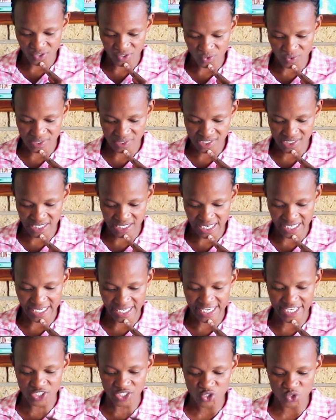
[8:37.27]
don't see an
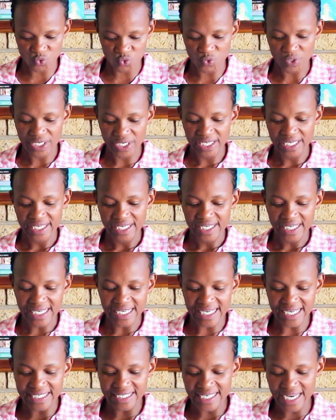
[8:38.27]
issue.
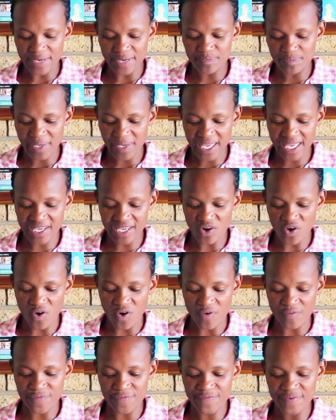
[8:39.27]
Net pay
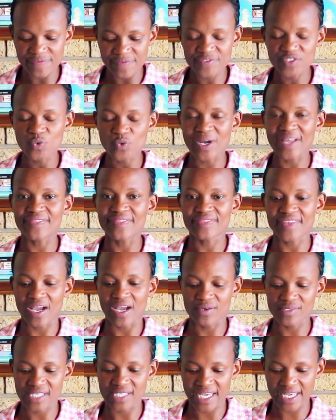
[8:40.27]
of
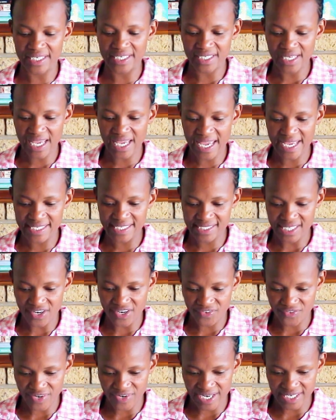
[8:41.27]

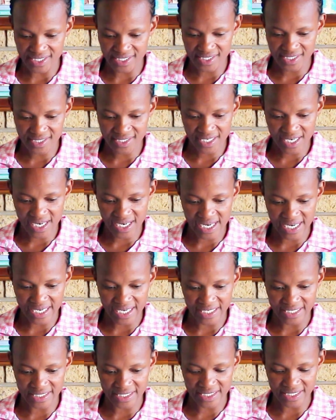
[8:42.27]

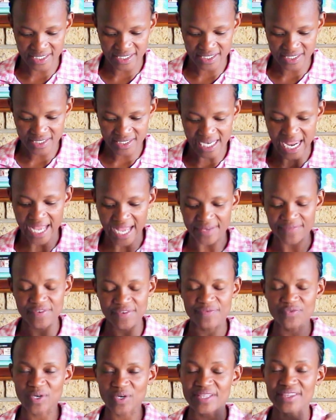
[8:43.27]

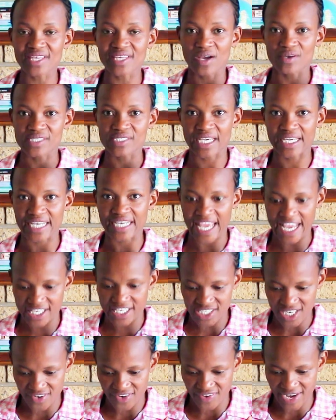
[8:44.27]

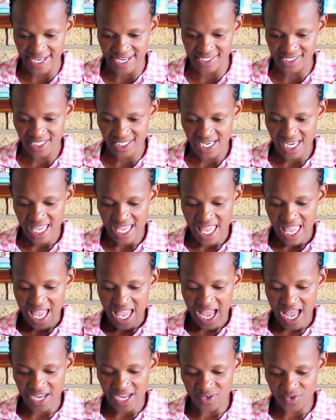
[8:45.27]
51,800.
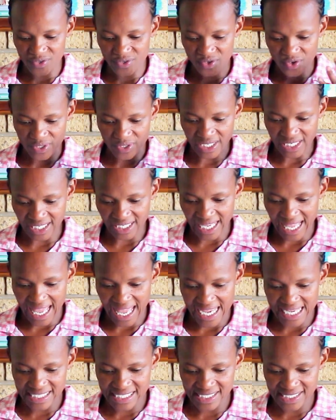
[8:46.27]
I don't know, okay
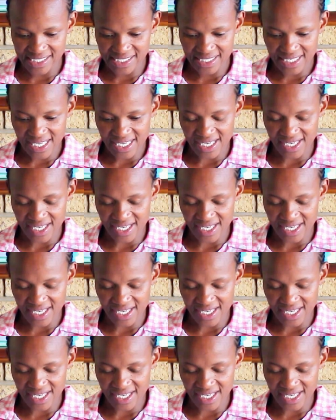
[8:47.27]
guys.